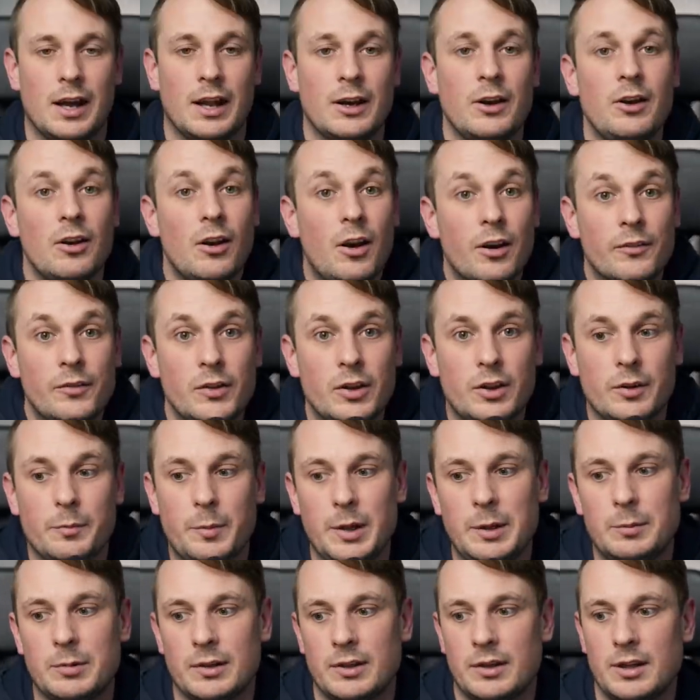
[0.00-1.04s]
And a lot of other
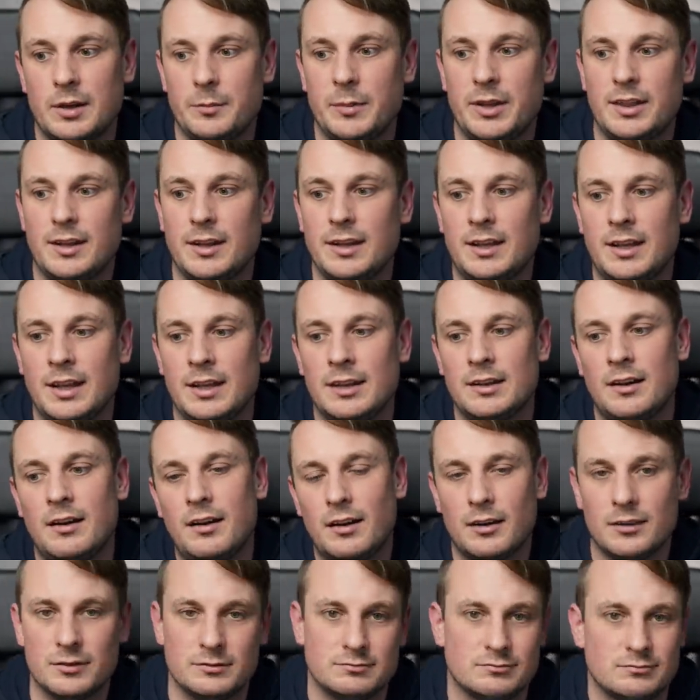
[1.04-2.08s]
people are going to be thinking,
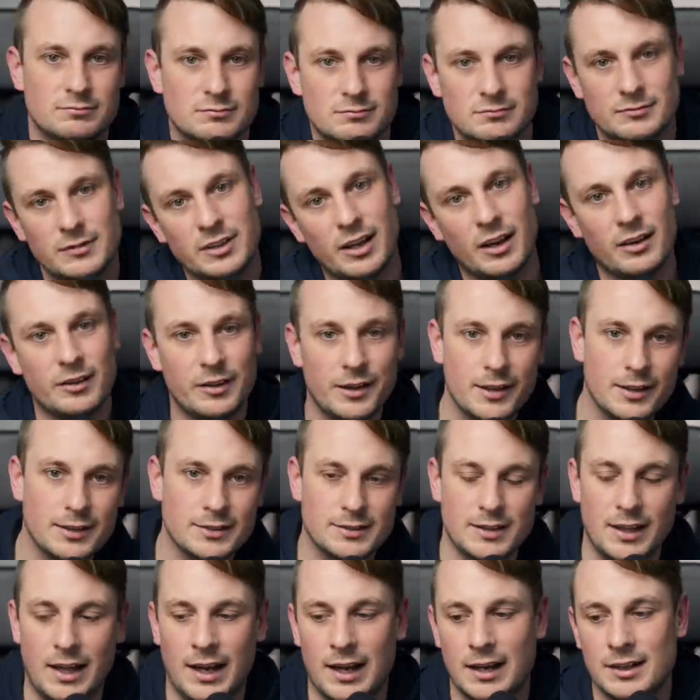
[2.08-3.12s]
oh, he only
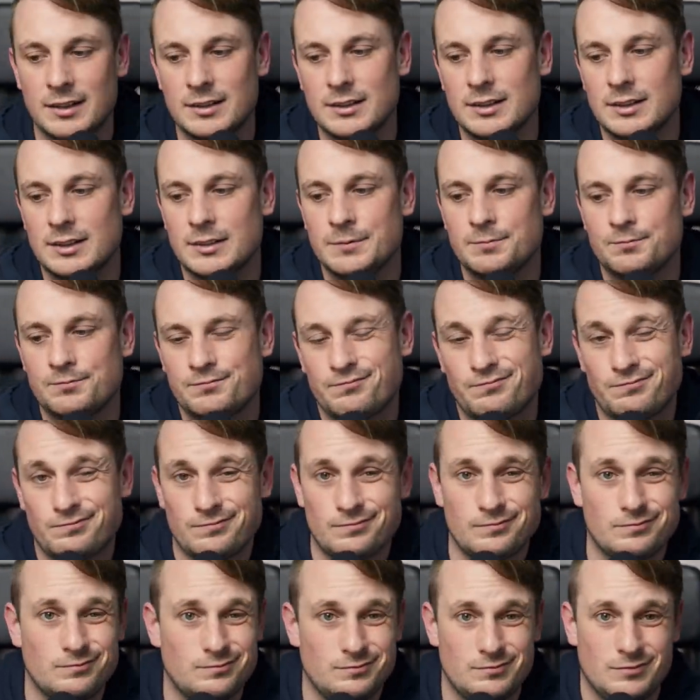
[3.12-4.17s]
earns that.
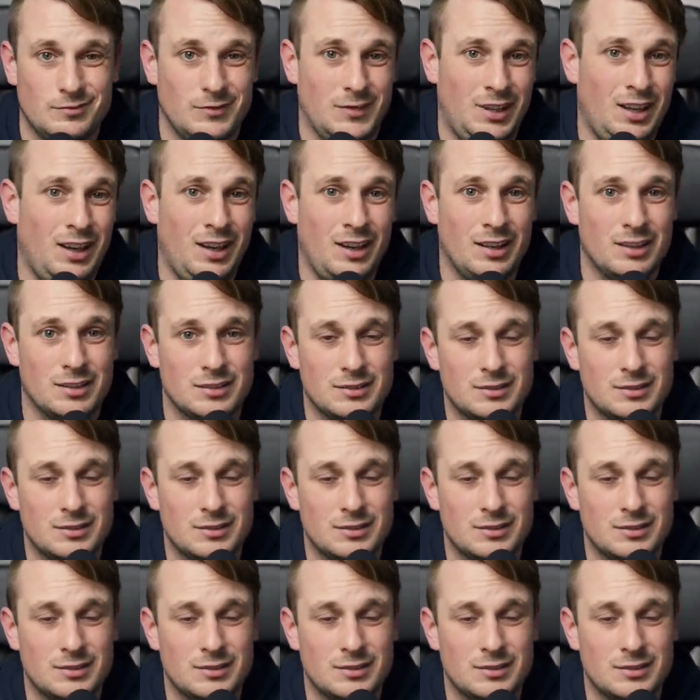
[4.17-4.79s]
Yeah.